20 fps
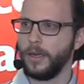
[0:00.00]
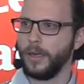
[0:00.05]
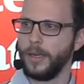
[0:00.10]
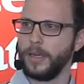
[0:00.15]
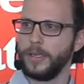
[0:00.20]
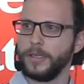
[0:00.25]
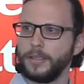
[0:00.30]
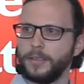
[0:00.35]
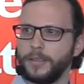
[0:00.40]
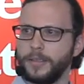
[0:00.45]

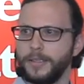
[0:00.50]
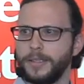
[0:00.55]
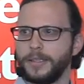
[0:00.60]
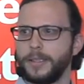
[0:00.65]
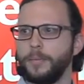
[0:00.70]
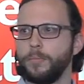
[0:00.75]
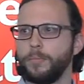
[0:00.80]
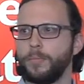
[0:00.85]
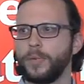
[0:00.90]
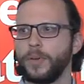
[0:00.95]
and
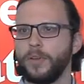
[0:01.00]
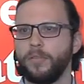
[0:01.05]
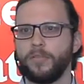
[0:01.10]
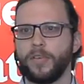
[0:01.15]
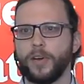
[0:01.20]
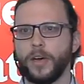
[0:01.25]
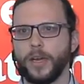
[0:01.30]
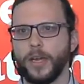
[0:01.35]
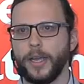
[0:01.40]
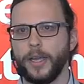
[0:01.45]

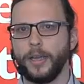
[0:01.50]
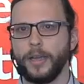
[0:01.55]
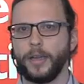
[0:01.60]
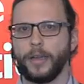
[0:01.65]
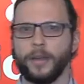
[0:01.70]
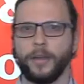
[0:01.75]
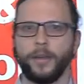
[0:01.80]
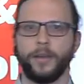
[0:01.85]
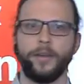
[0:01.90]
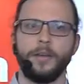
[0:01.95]
simplify
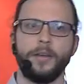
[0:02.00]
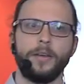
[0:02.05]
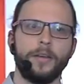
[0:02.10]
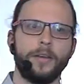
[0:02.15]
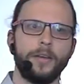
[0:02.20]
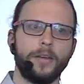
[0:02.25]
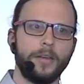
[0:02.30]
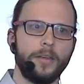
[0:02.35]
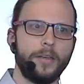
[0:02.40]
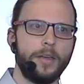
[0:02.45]

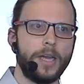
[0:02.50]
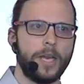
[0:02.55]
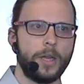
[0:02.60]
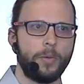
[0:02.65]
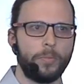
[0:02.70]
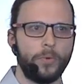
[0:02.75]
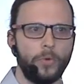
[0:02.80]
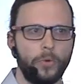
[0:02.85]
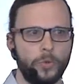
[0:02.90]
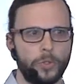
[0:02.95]
air
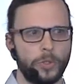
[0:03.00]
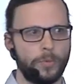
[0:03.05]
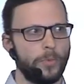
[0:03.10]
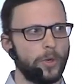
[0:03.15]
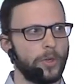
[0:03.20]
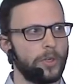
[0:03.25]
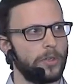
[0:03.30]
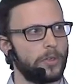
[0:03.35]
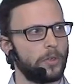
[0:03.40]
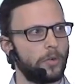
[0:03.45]
pollution
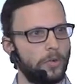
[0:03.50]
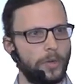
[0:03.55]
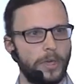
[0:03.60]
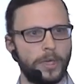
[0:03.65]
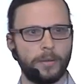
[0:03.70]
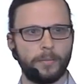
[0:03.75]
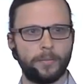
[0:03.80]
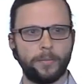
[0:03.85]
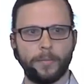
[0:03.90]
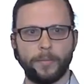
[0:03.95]

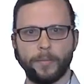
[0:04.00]
monitoring,